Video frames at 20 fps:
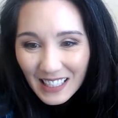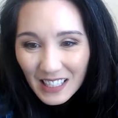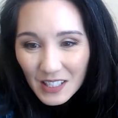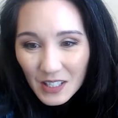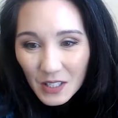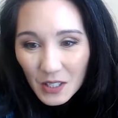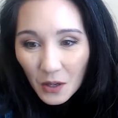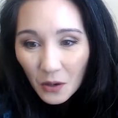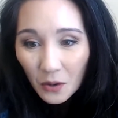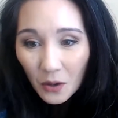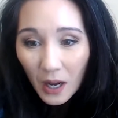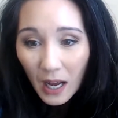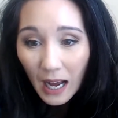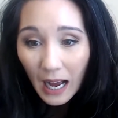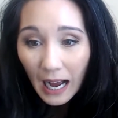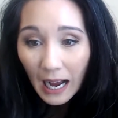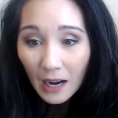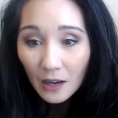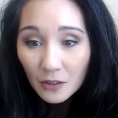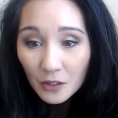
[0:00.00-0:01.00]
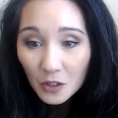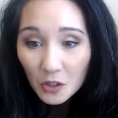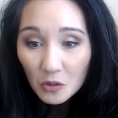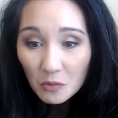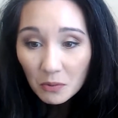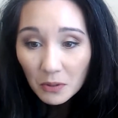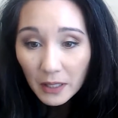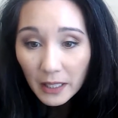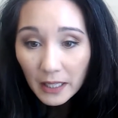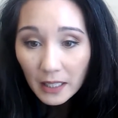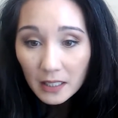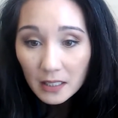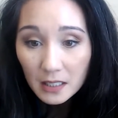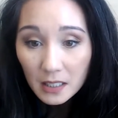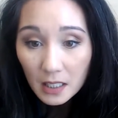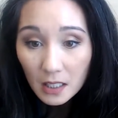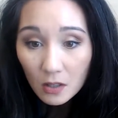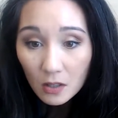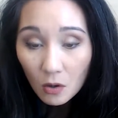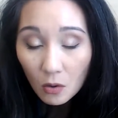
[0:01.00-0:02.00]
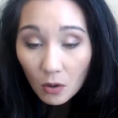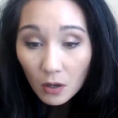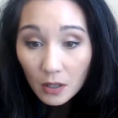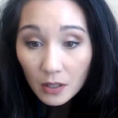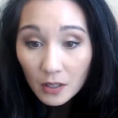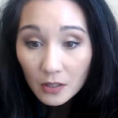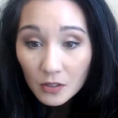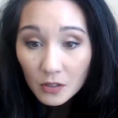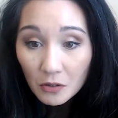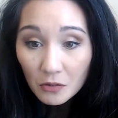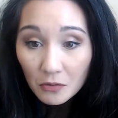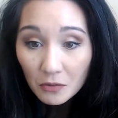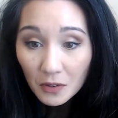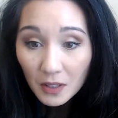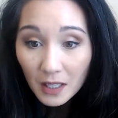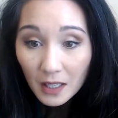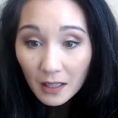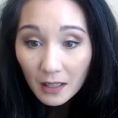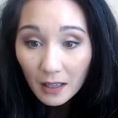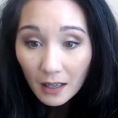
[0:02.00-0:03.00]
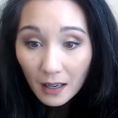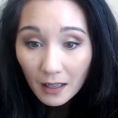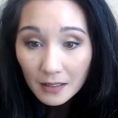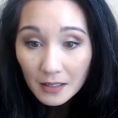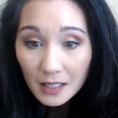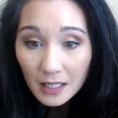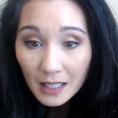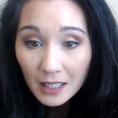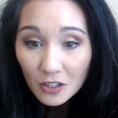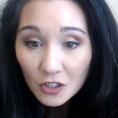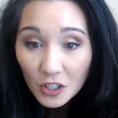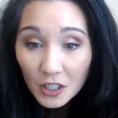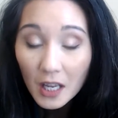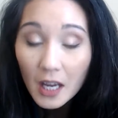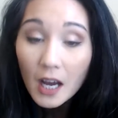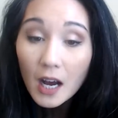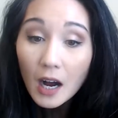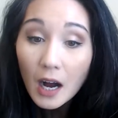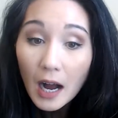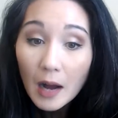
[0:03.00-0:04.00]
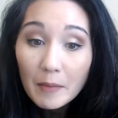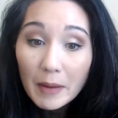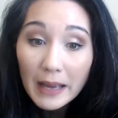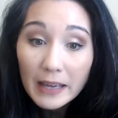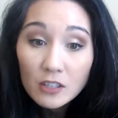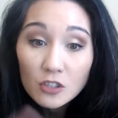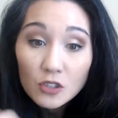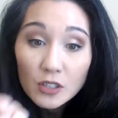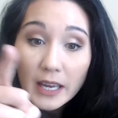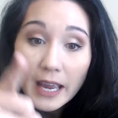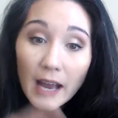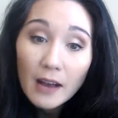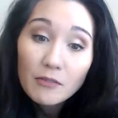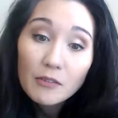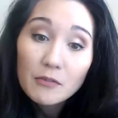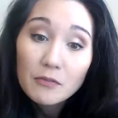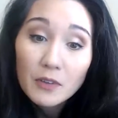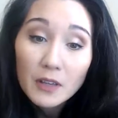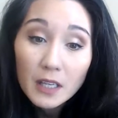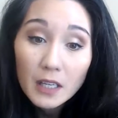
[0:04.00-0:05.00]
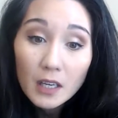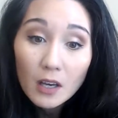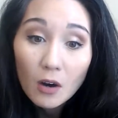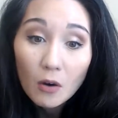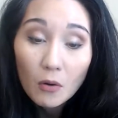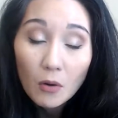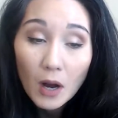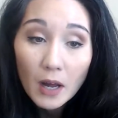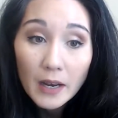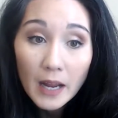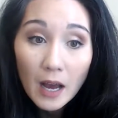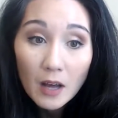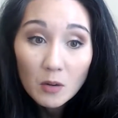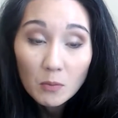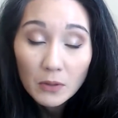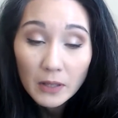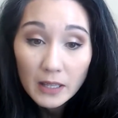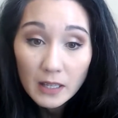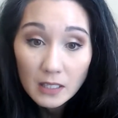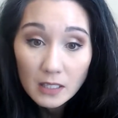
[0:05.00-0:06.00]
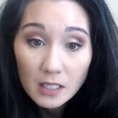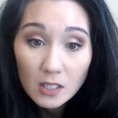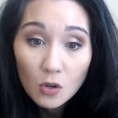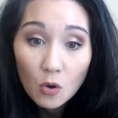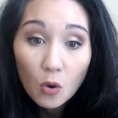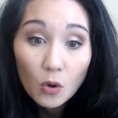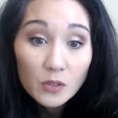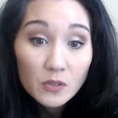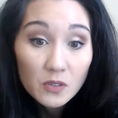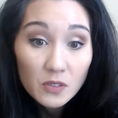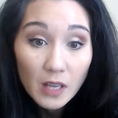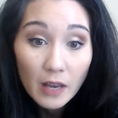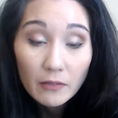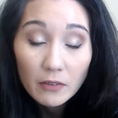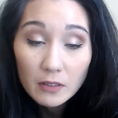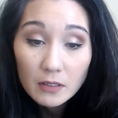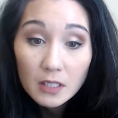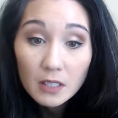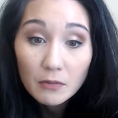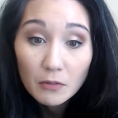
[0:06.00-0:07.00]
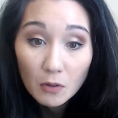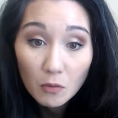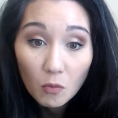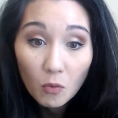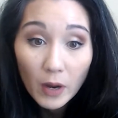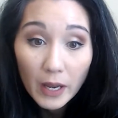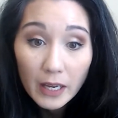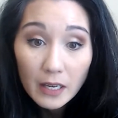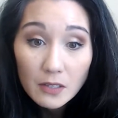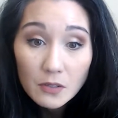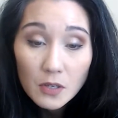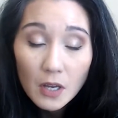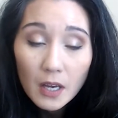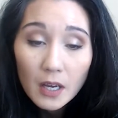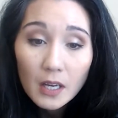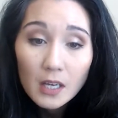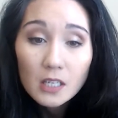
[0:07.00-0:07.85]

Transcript: So how do you play a D chord? Sophia, Artsy Kitchen. I actually have a video on how to play the D chord 7 different ways.